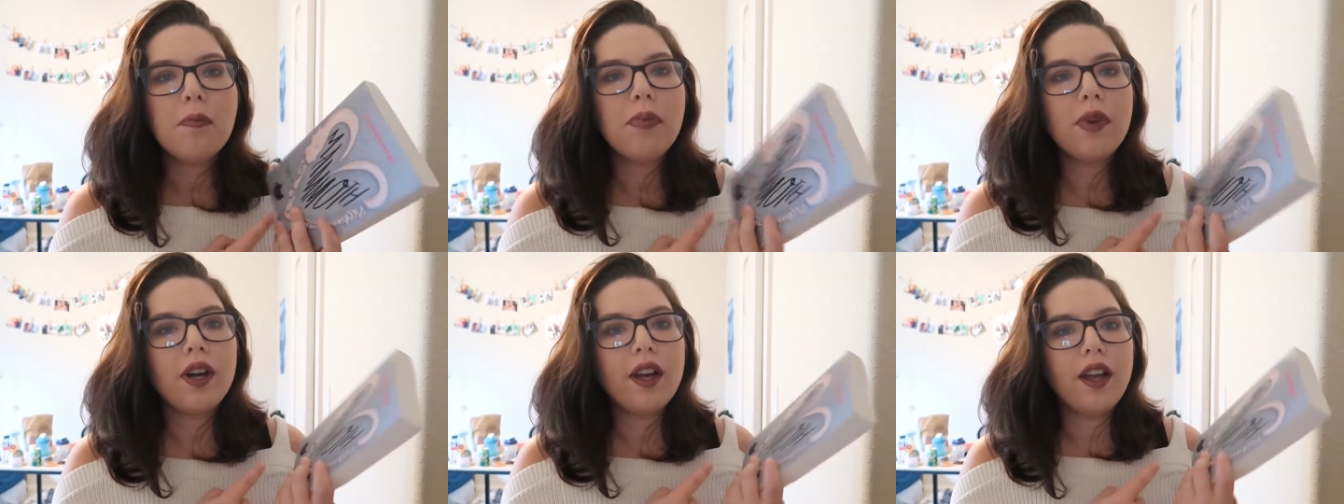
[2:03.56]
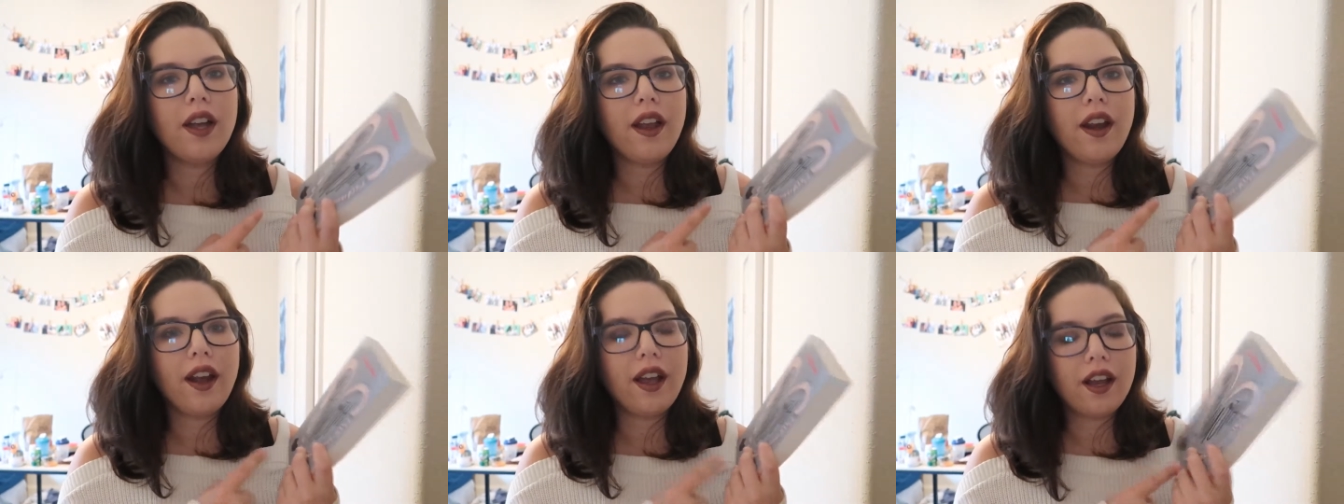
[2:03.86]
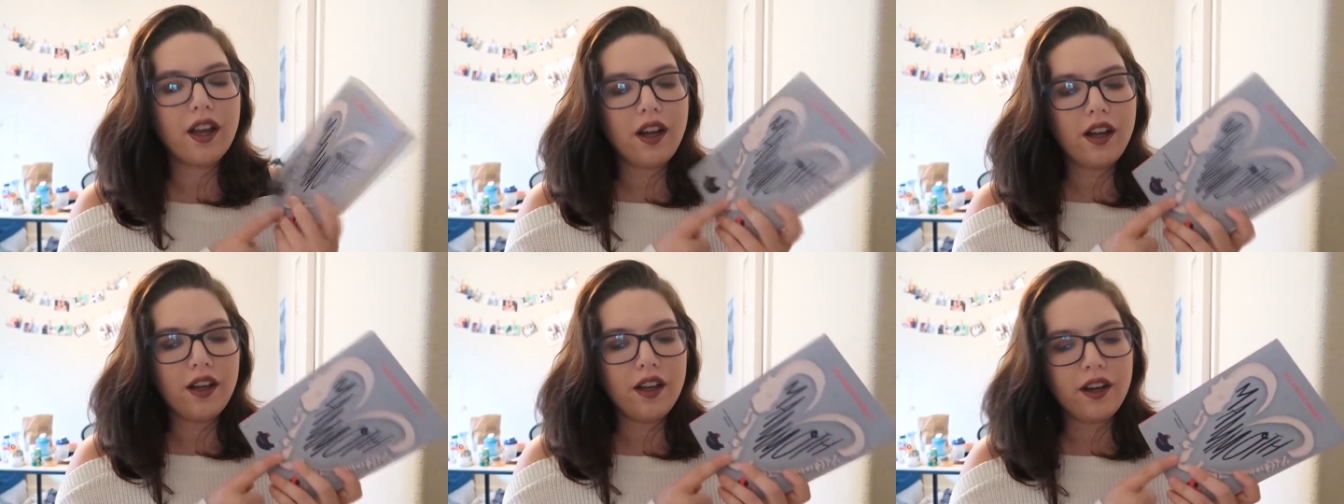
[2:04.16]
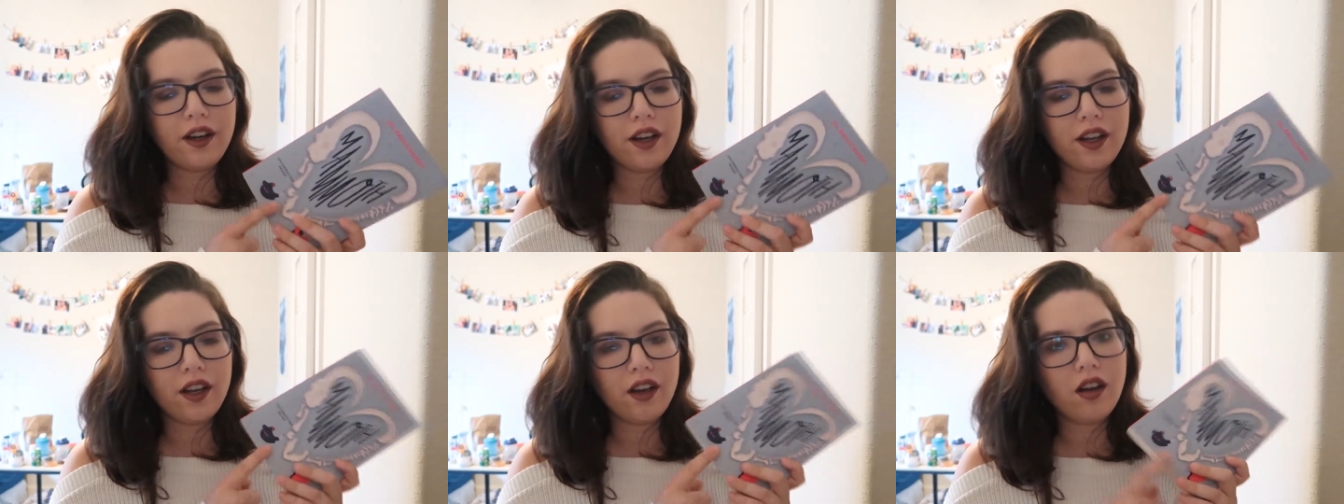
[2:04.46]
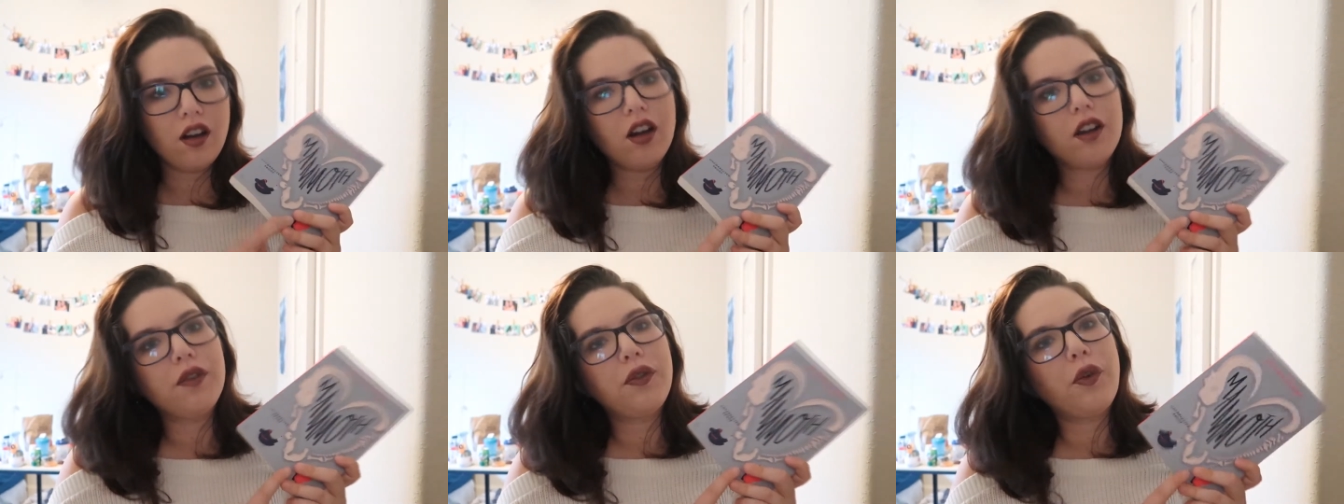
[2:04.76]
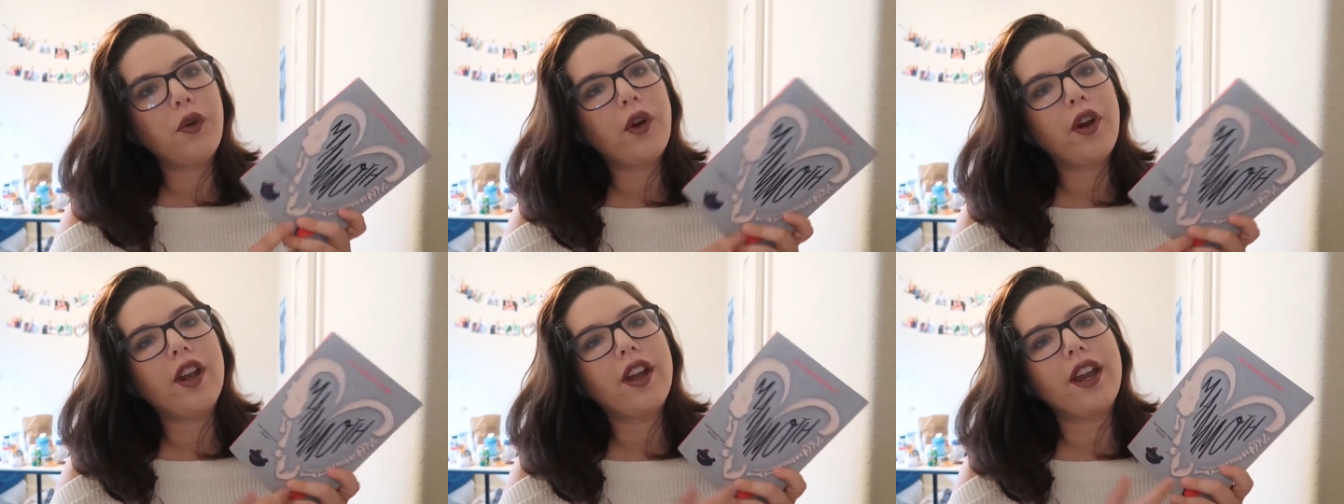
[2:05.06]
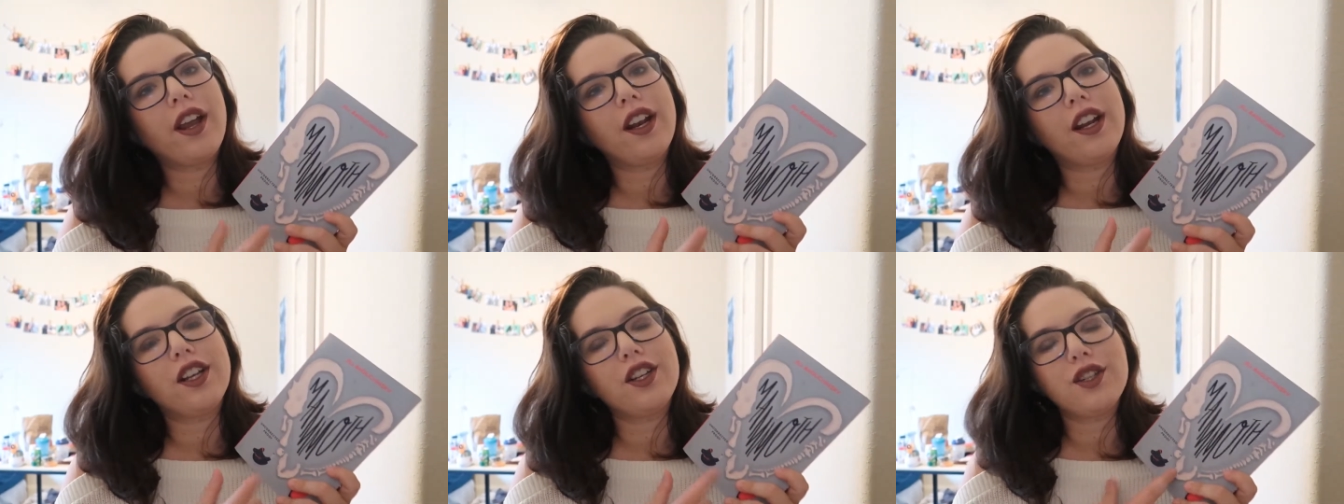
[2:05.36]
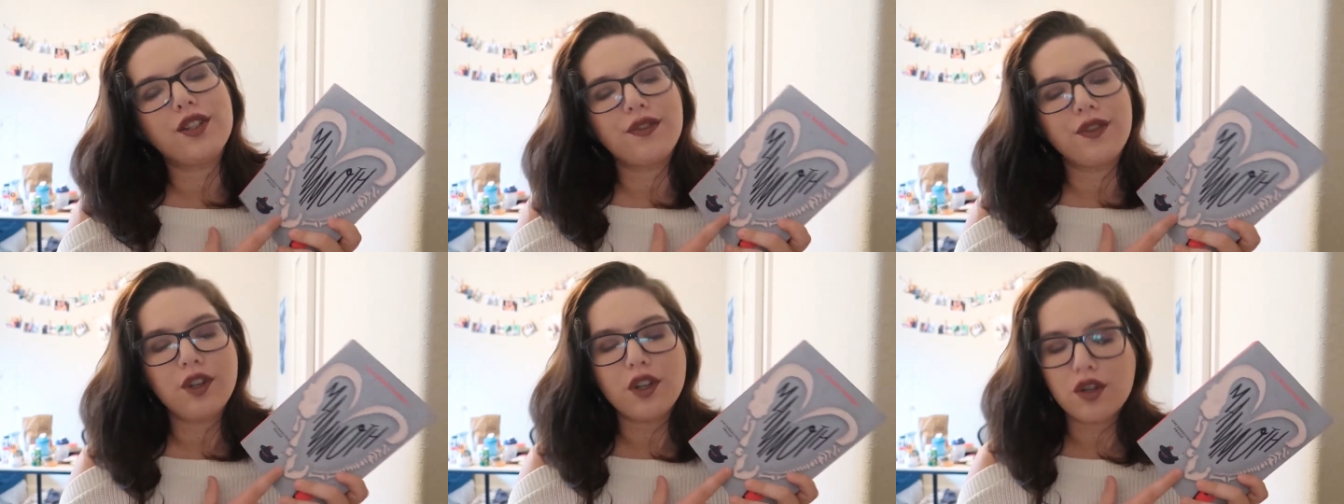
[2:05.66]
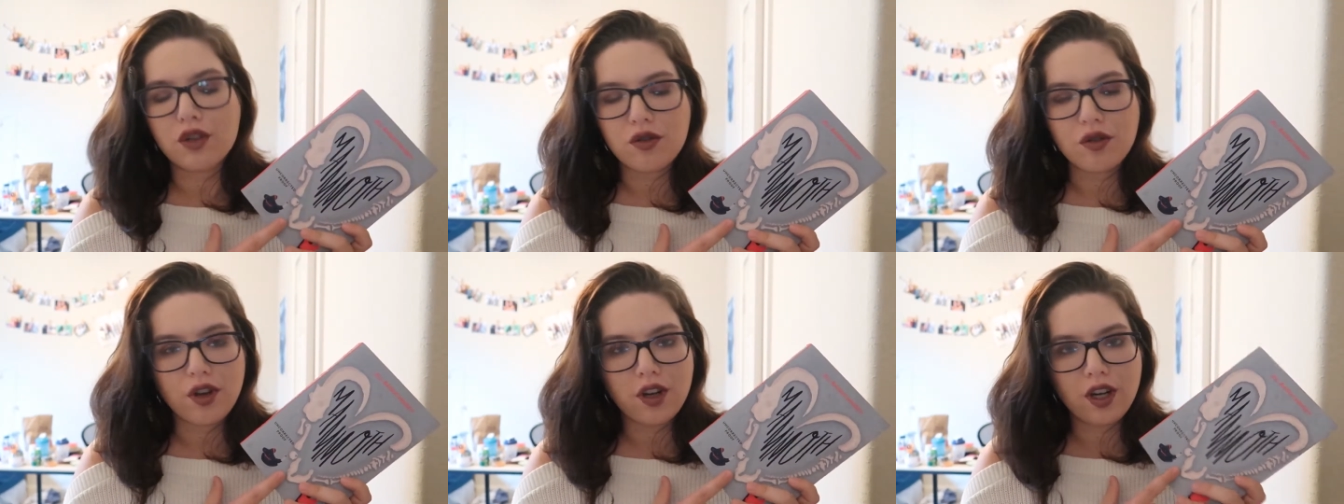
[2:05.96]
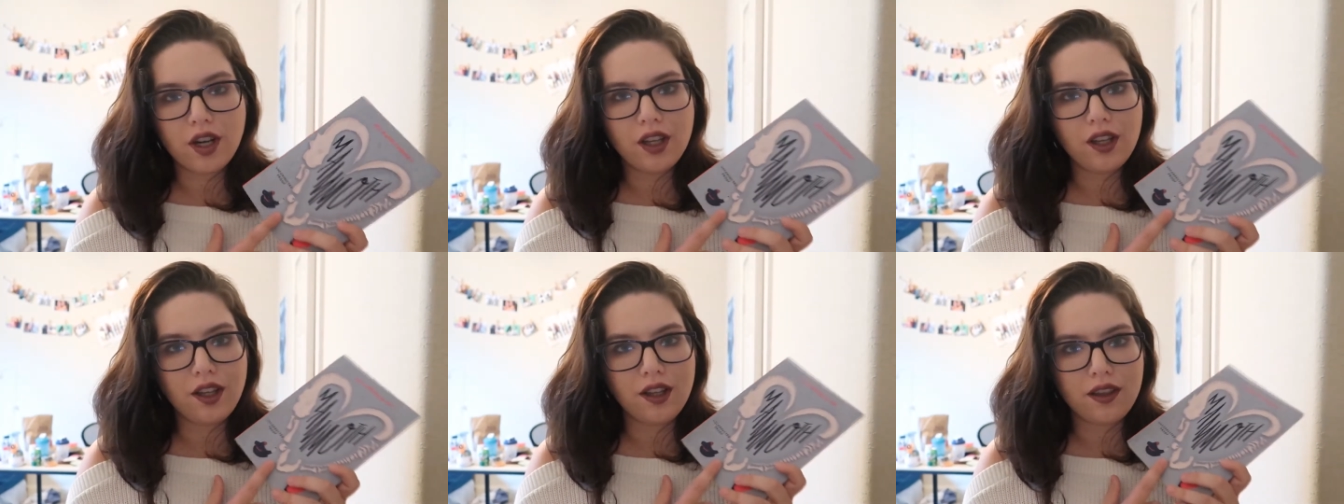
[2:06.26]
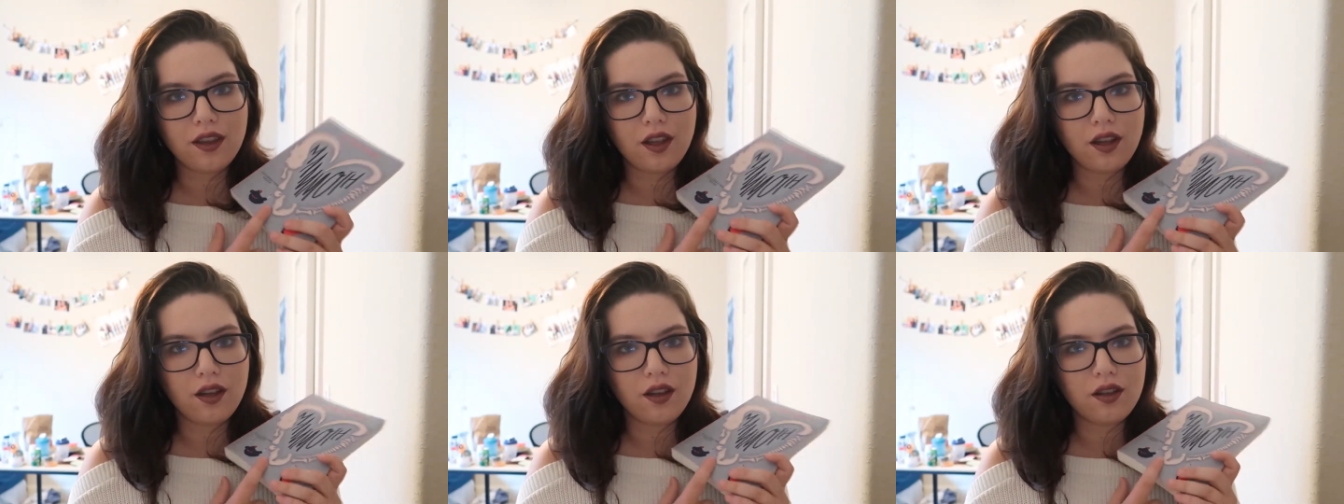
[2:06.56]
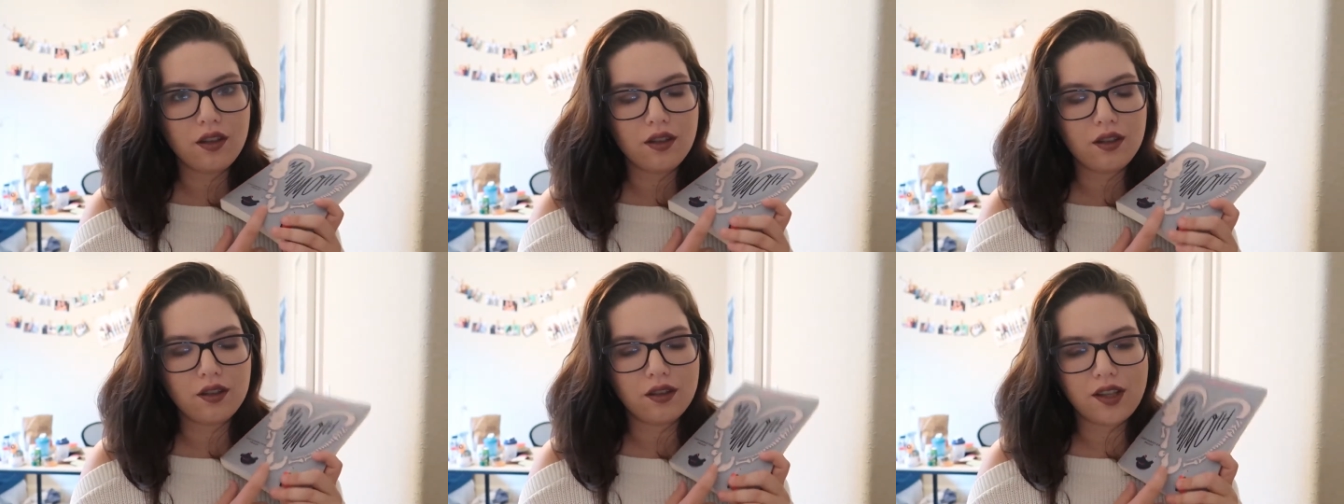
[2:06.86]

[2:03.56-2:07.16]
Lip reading: but I got a art for it and I just finished reading it like the